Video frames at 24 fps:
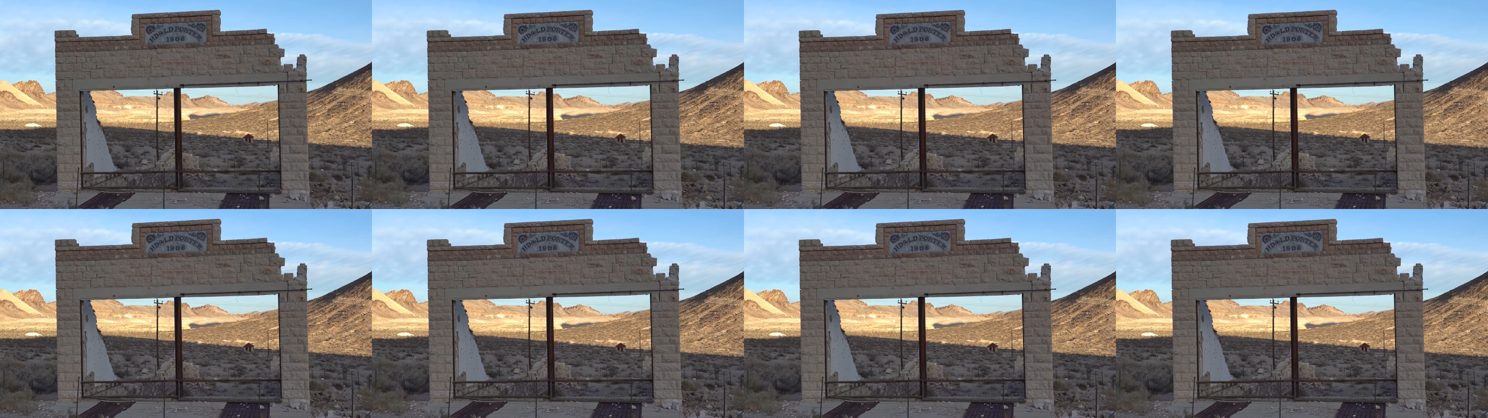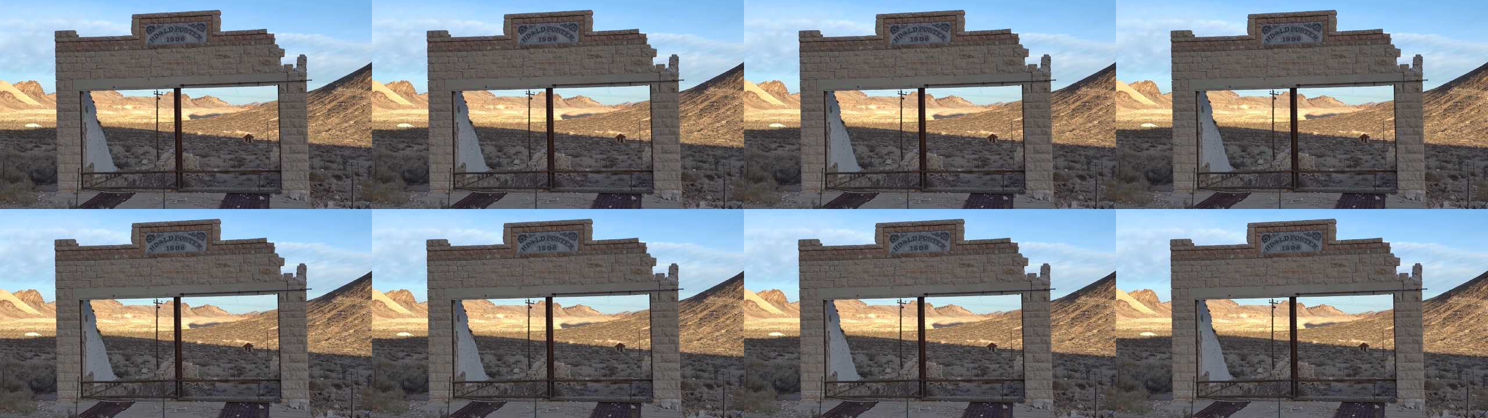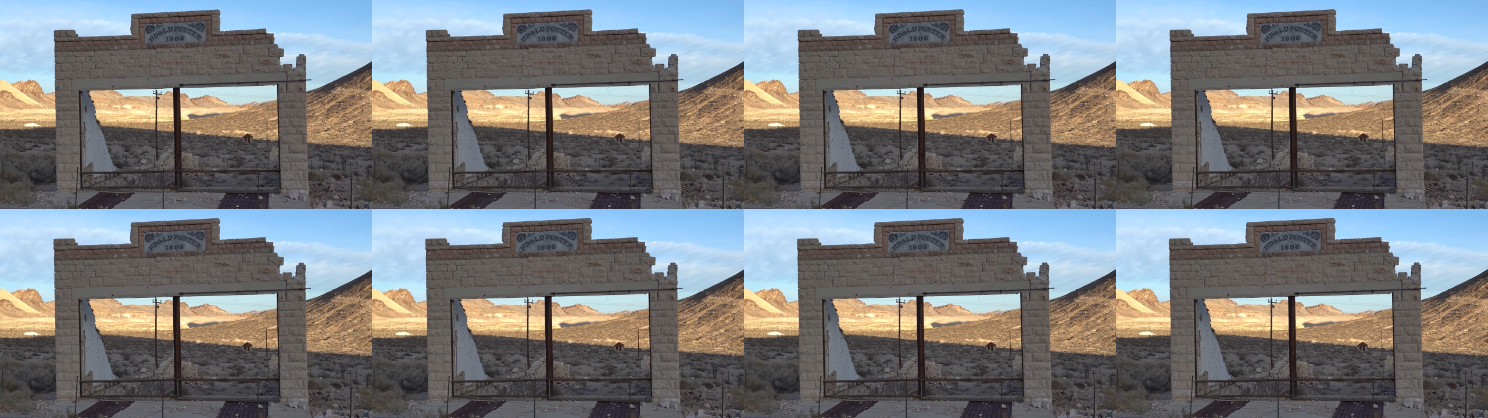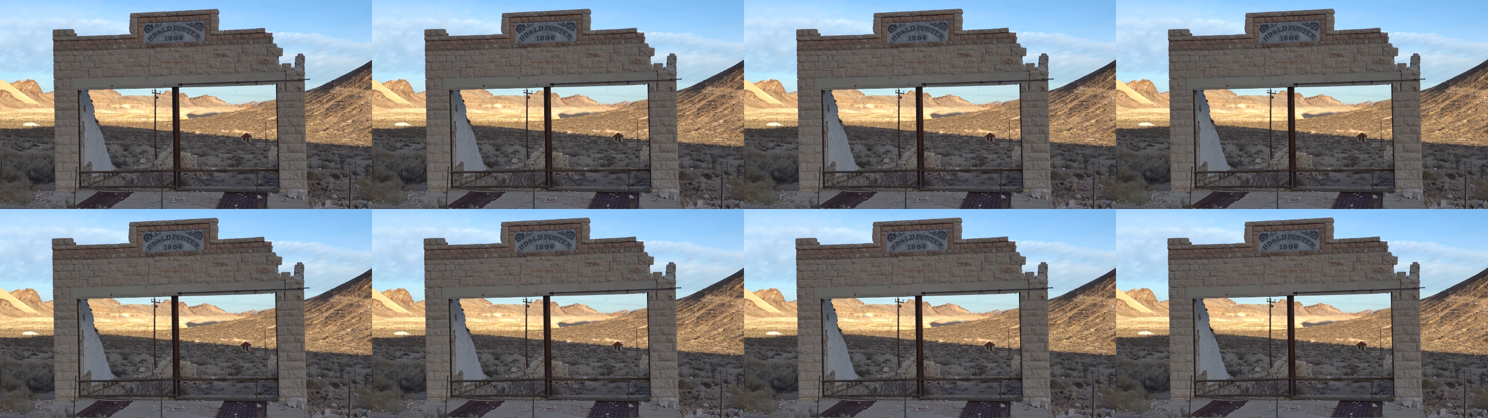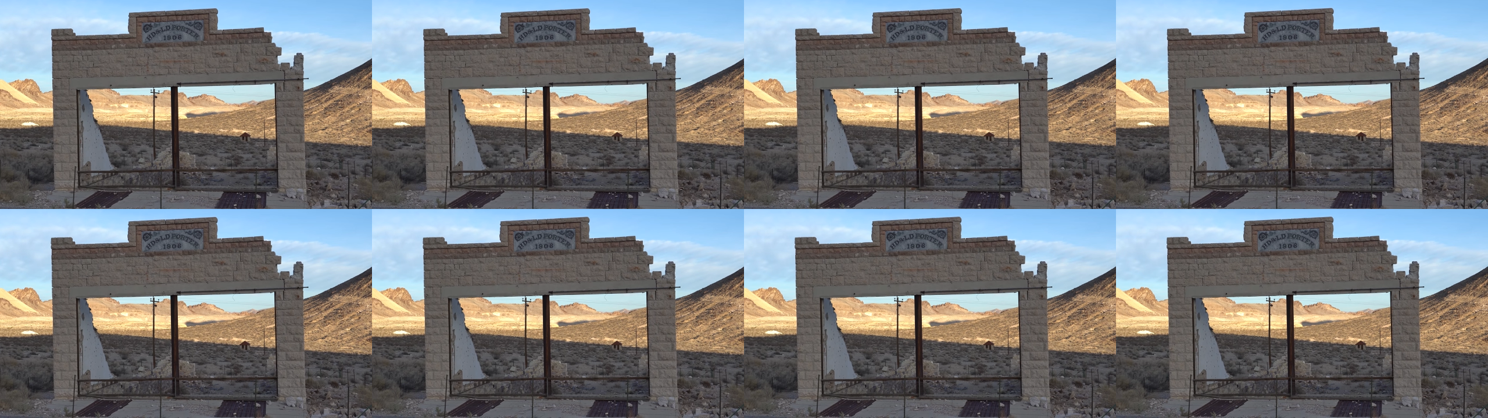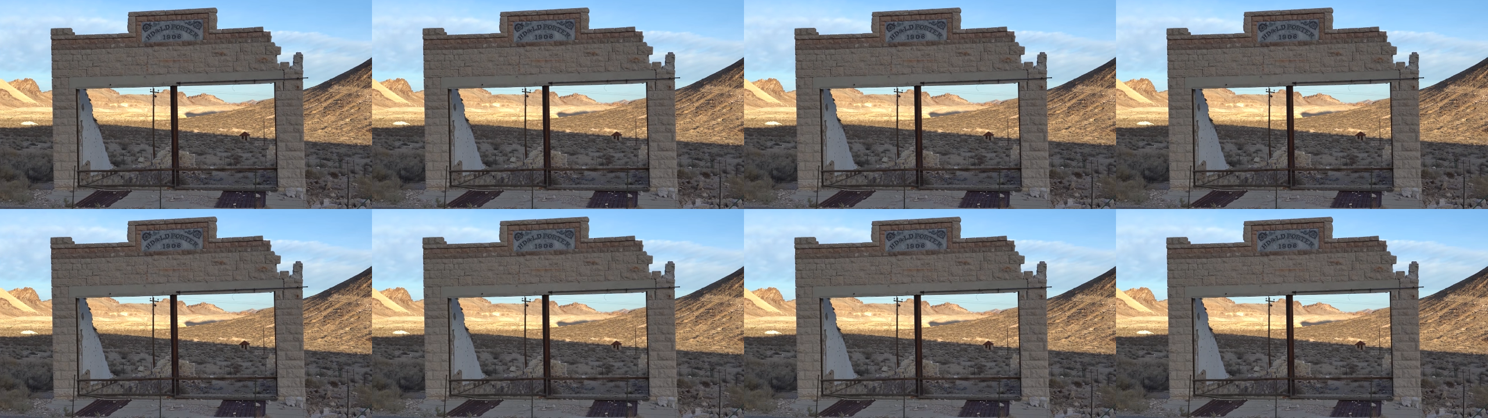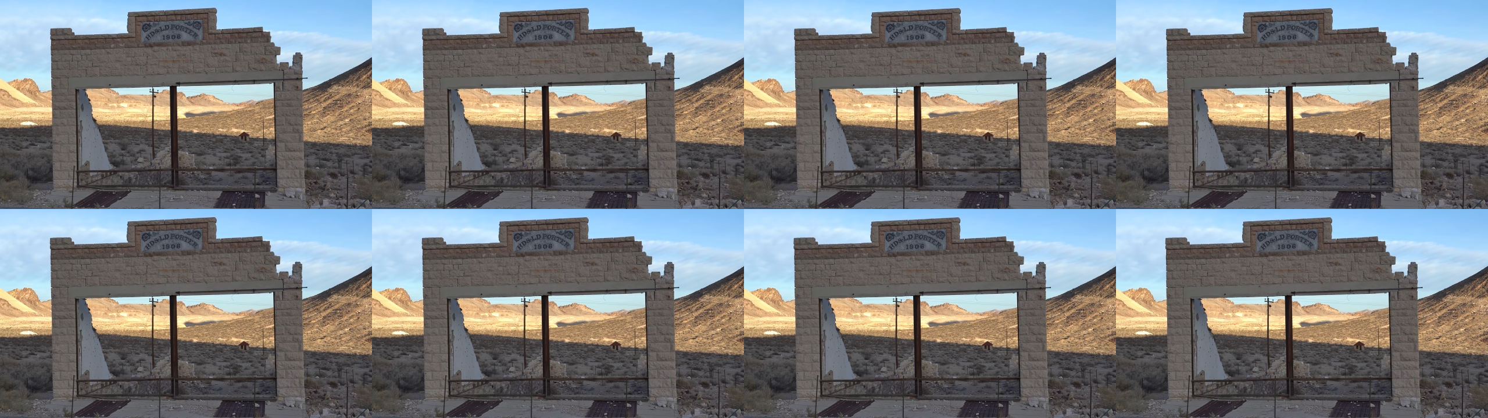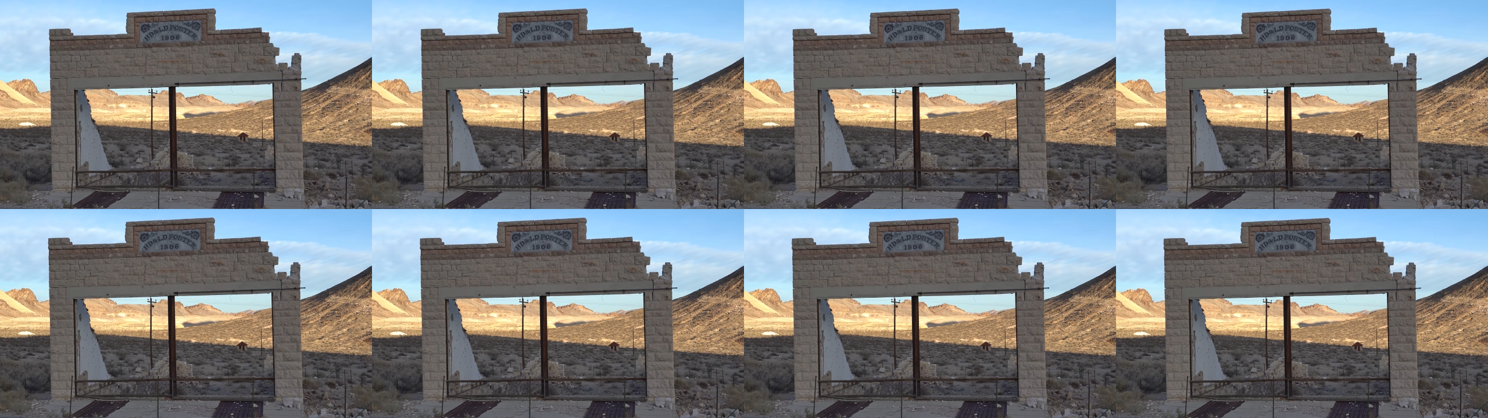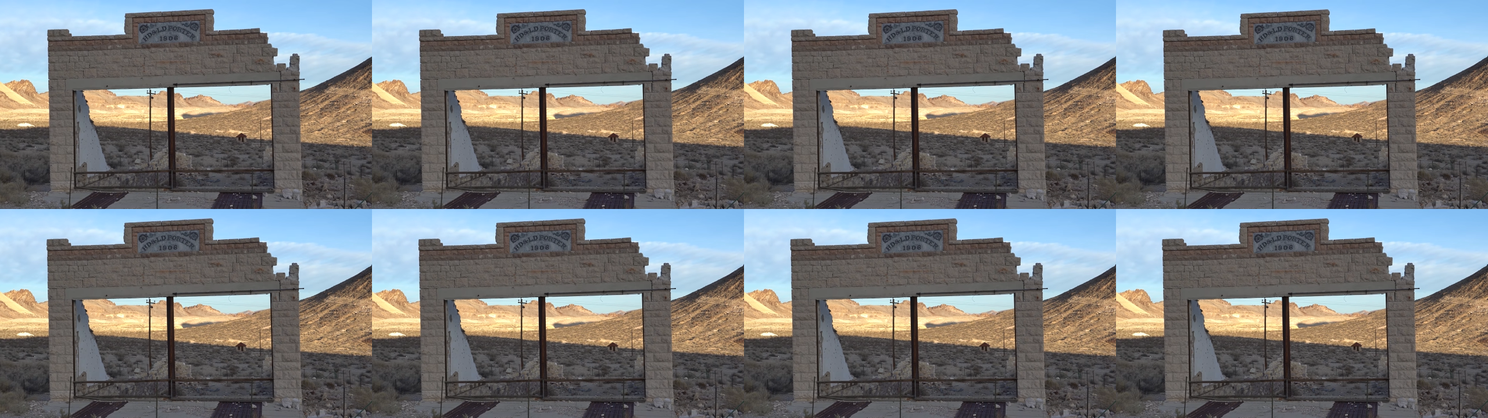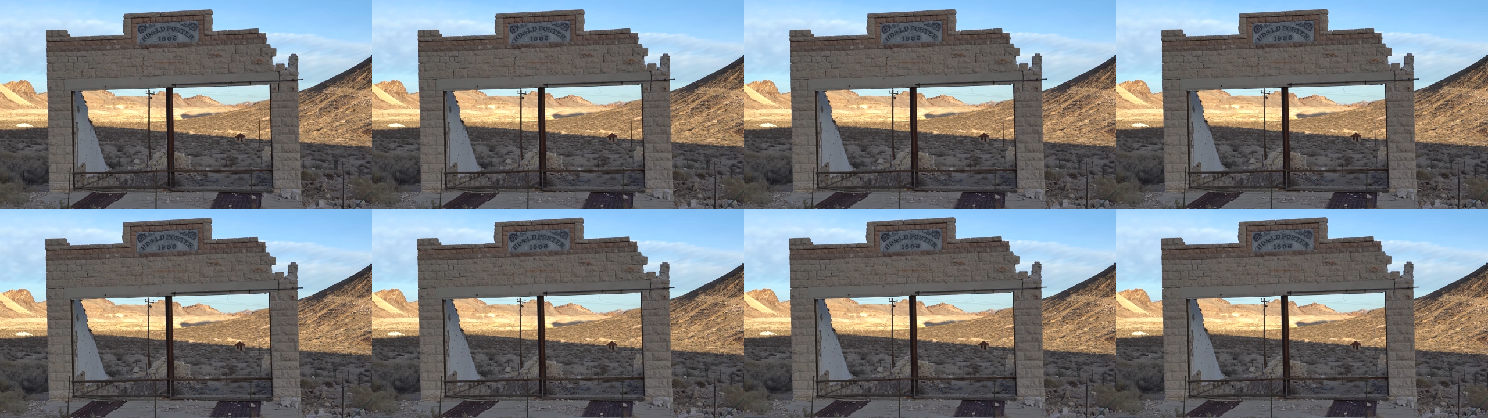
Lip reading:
No face is visible, so there are no lips to read.